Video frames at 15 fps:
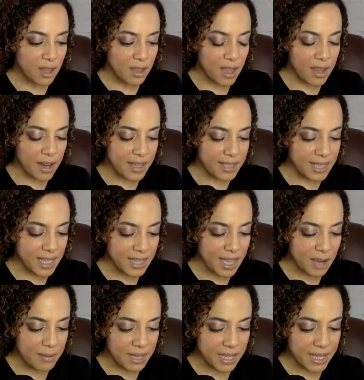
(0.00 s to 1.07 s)
And I say
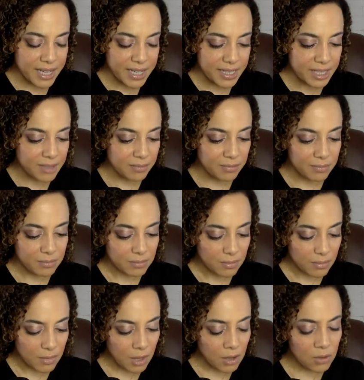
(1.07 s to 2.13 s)
that because
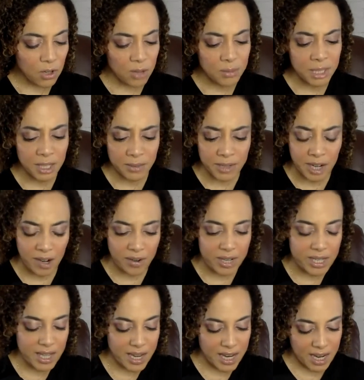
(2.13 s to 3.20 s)
normally when I
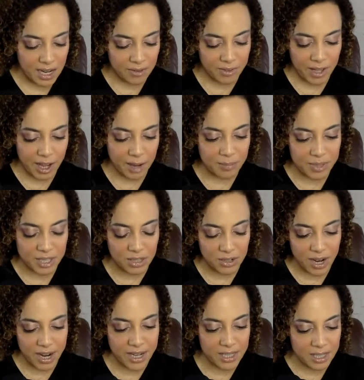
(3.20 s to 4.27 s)
read the Eight of Cups, you
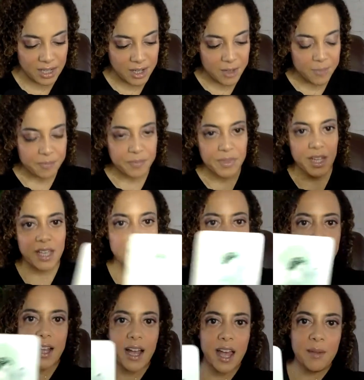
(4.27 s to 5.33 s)
guys, it's
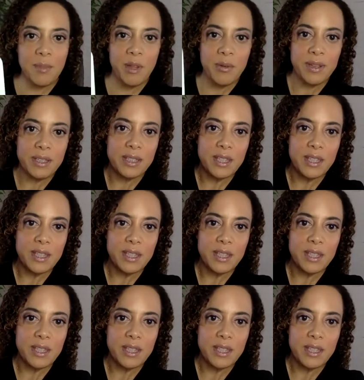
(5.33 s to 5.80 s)
like I'm always